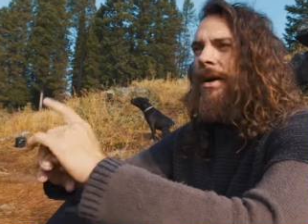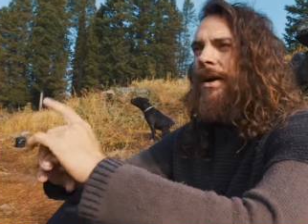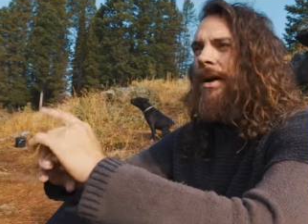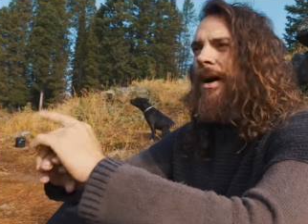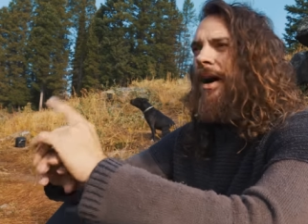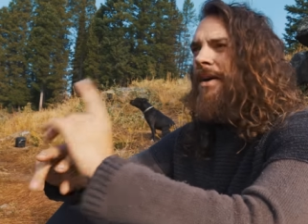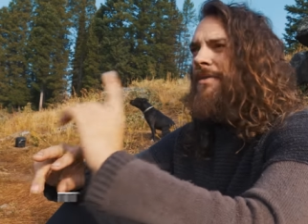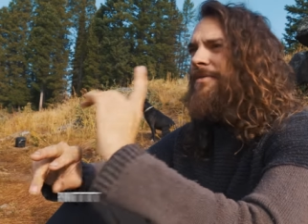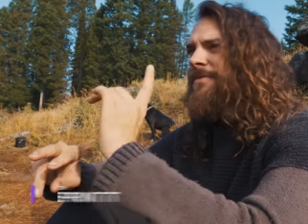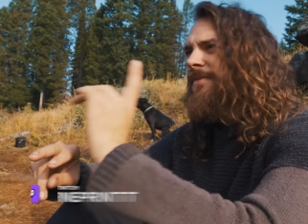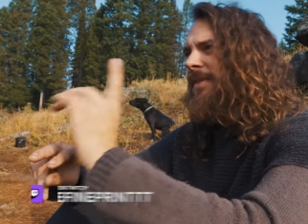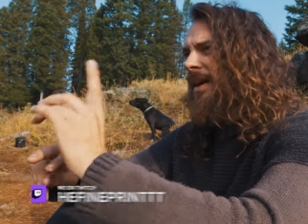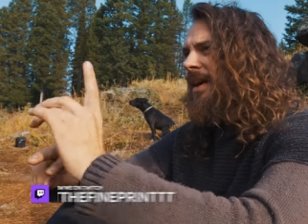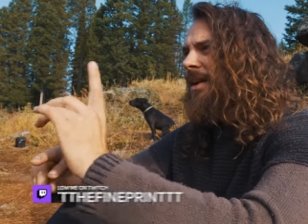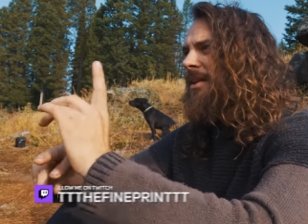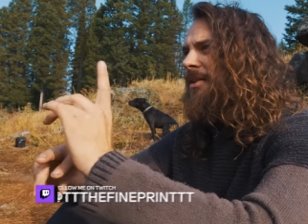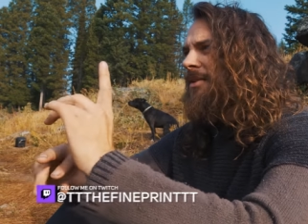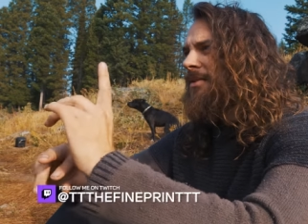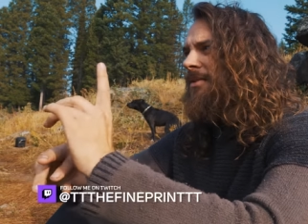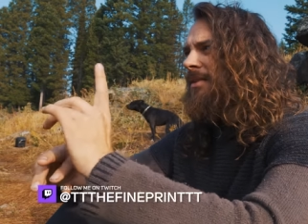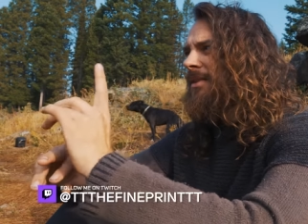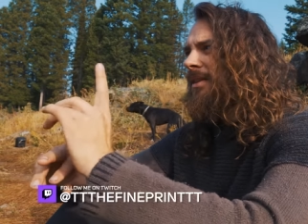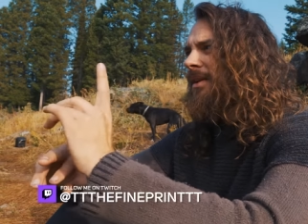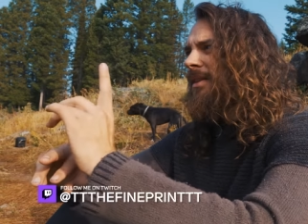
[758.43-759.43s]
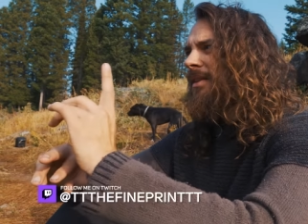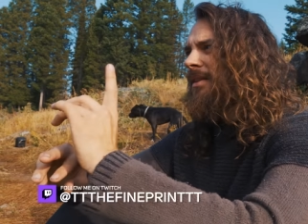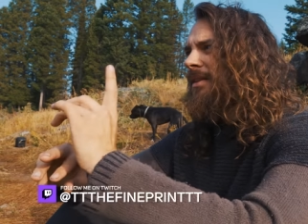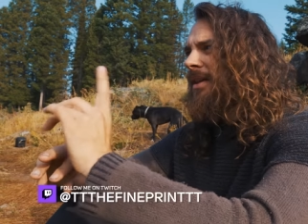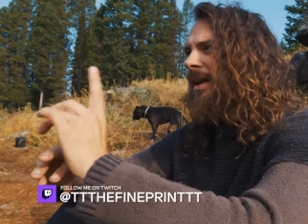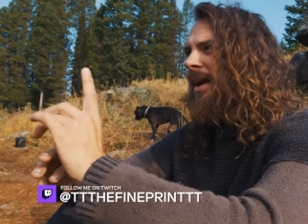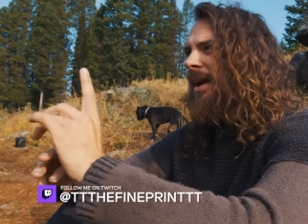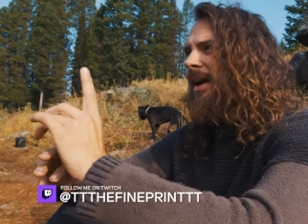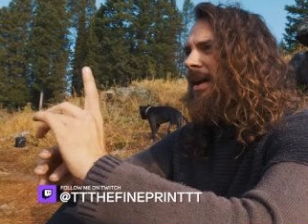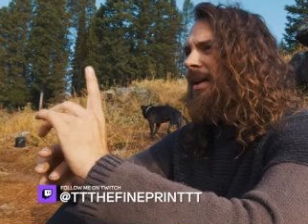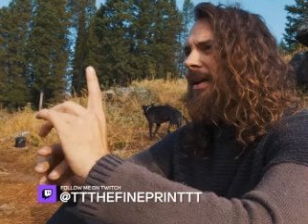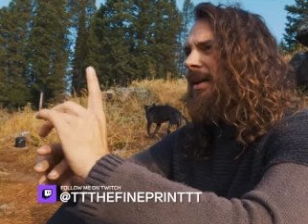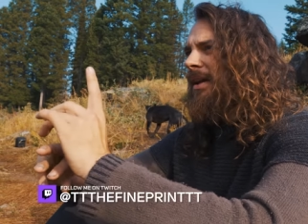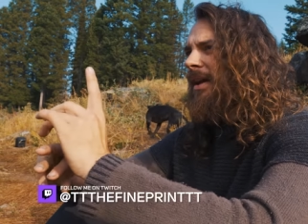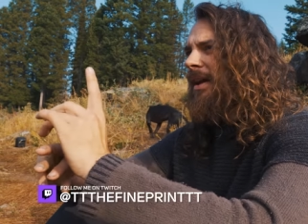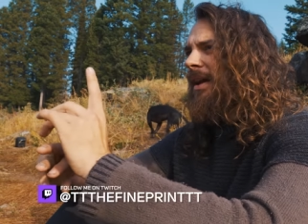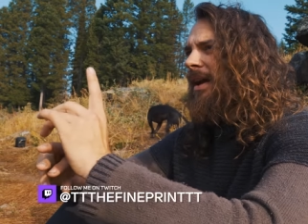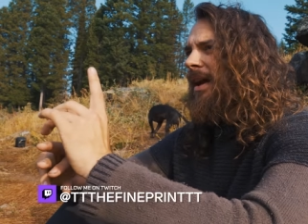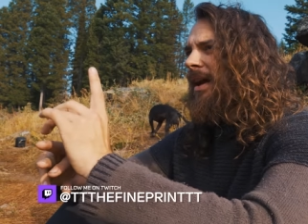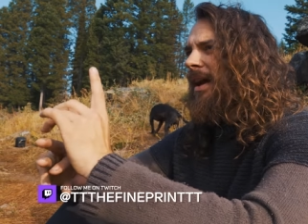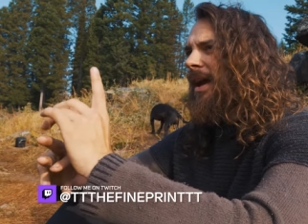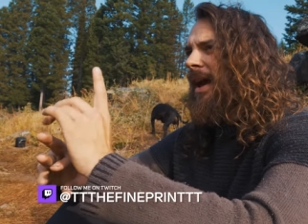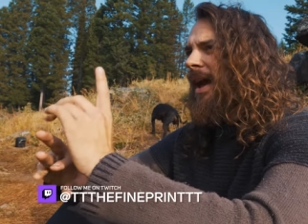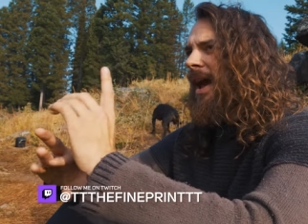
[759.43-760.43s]
I found that
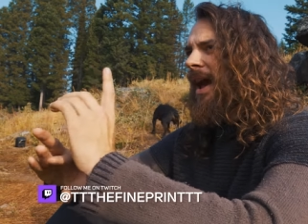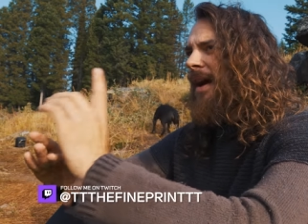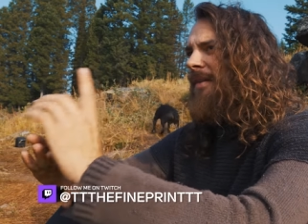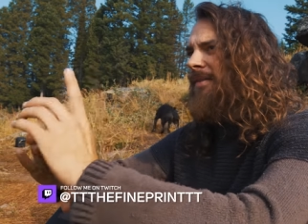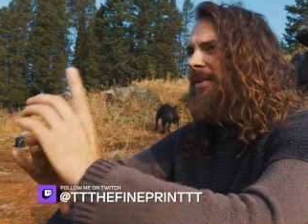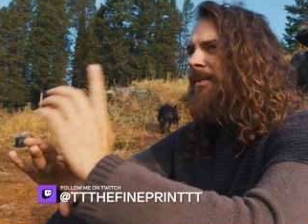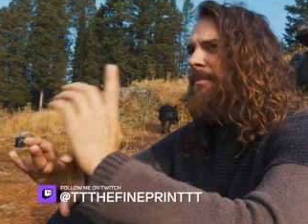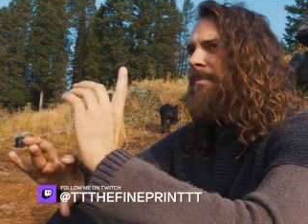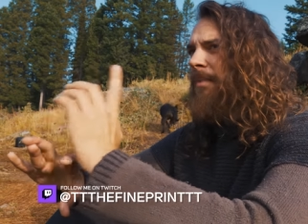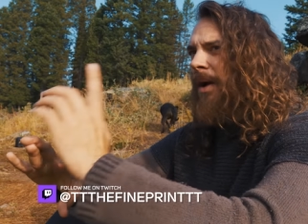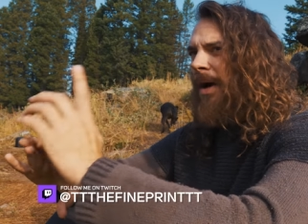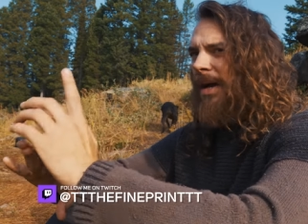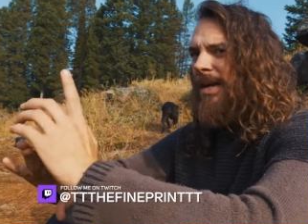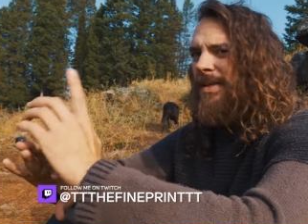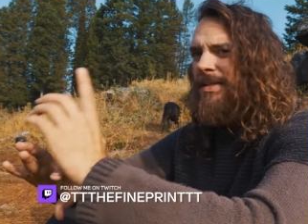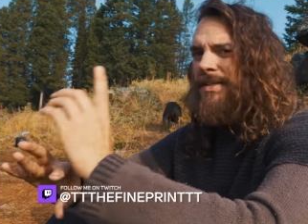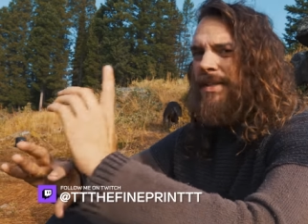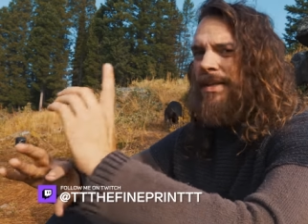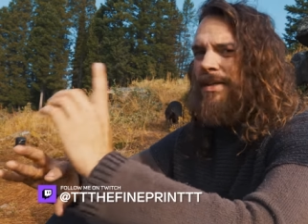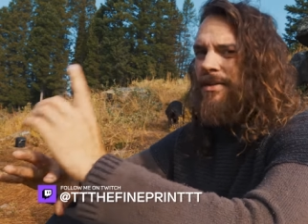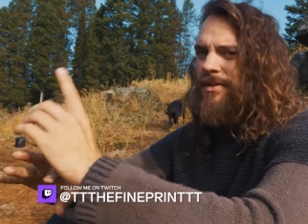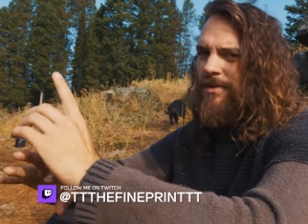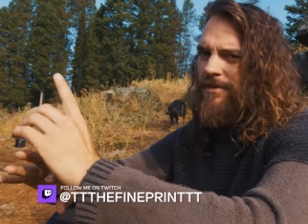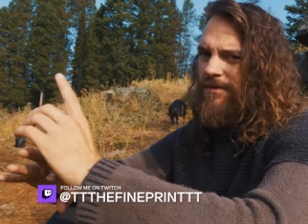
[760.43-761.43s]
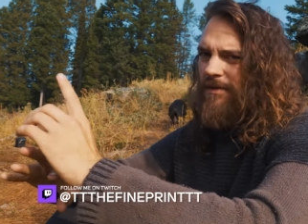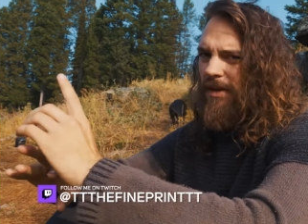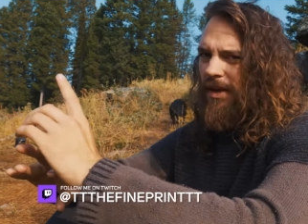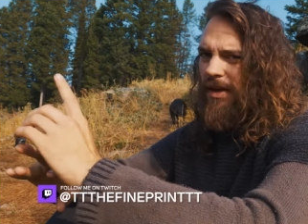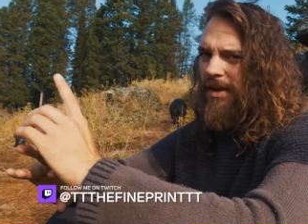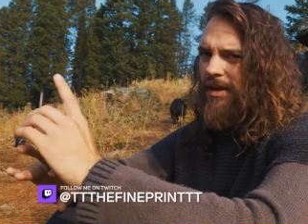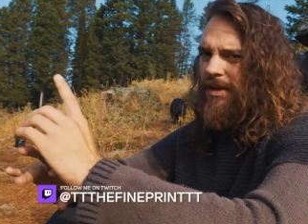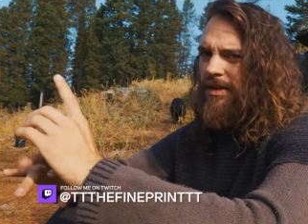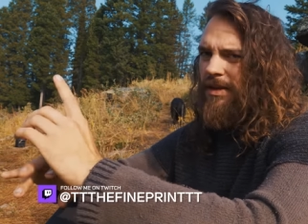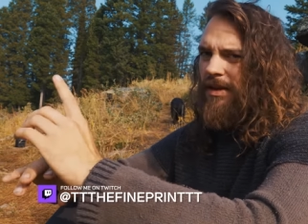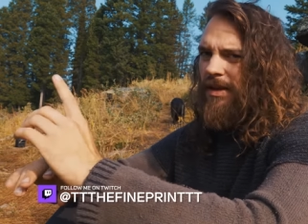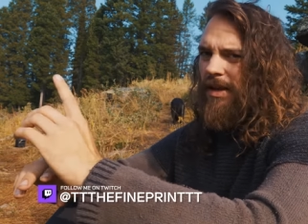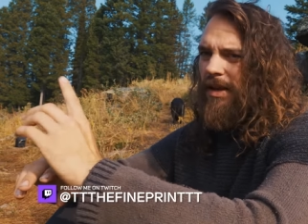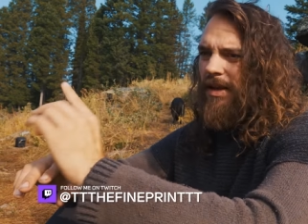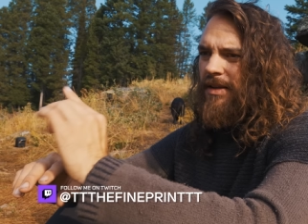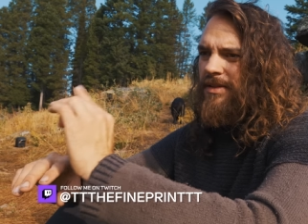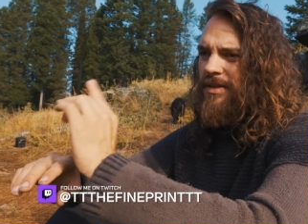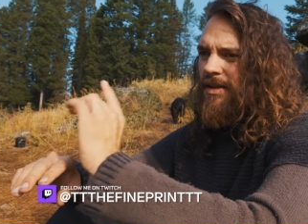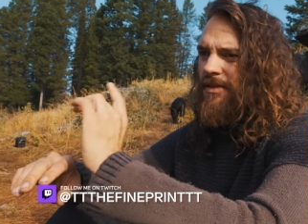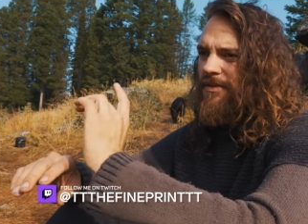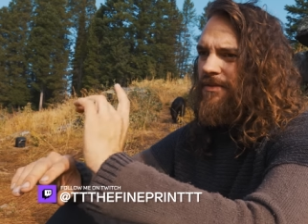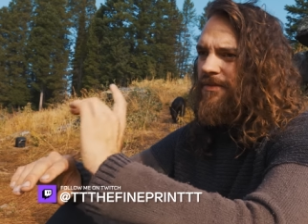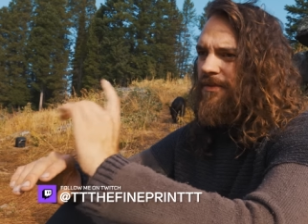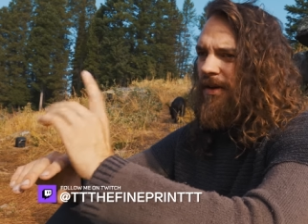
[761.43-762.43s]
having mice in your van is
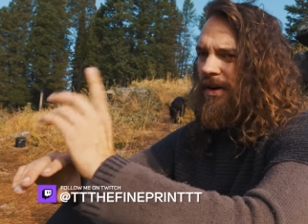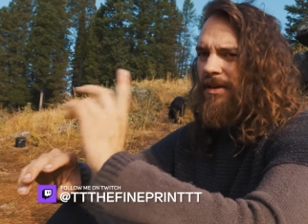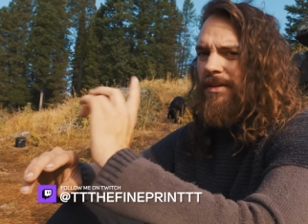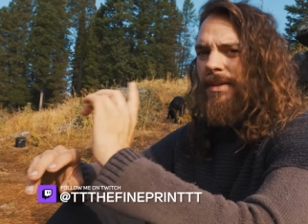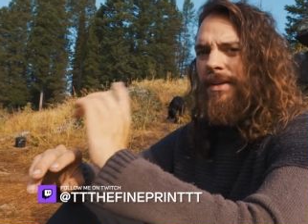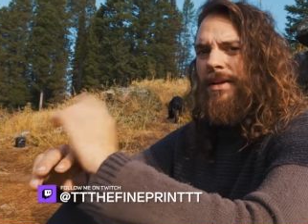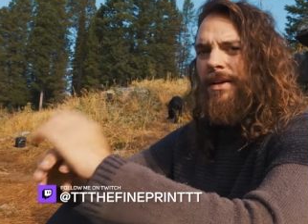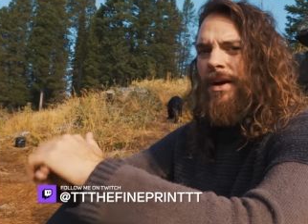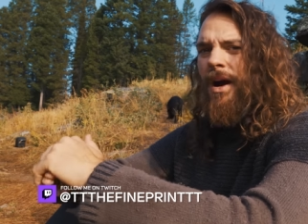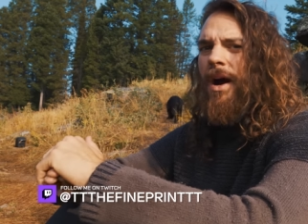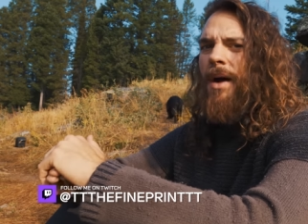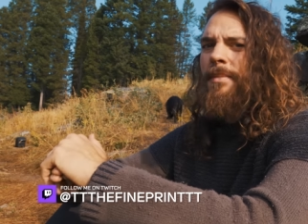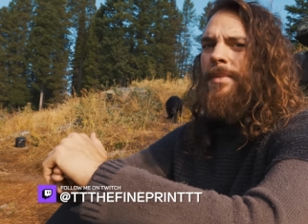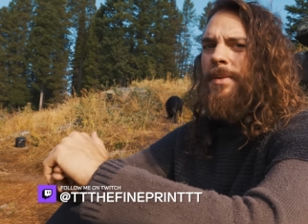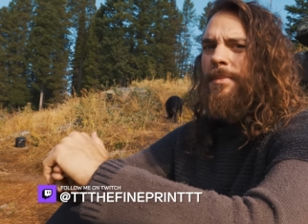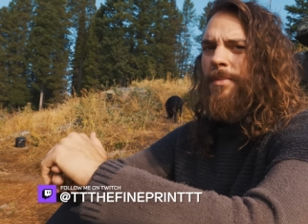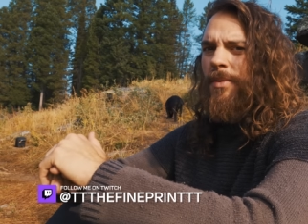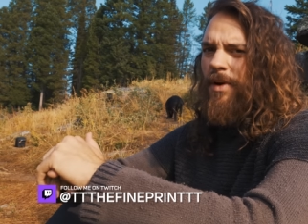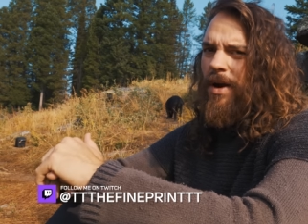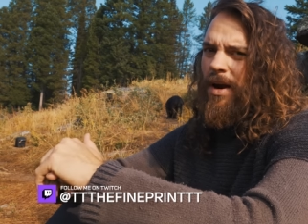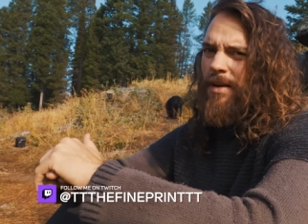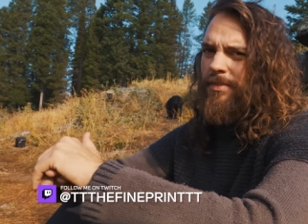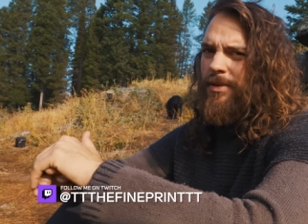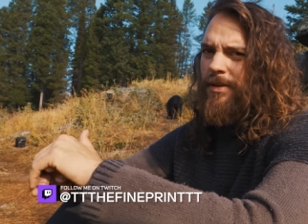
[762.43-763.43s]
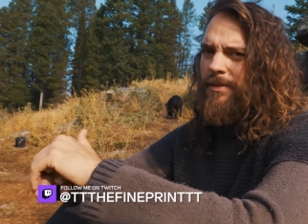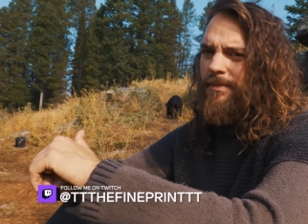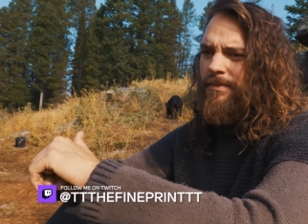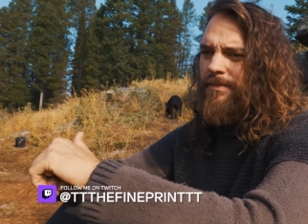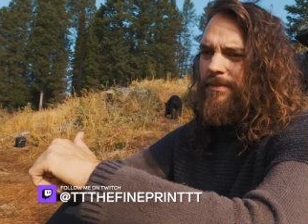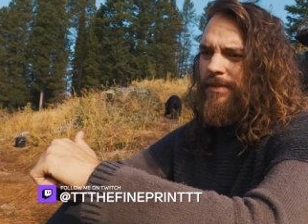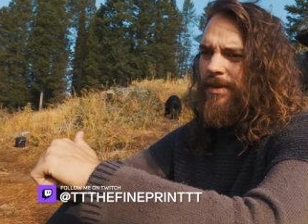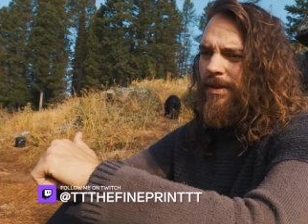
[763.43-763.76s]
a fairly common problem.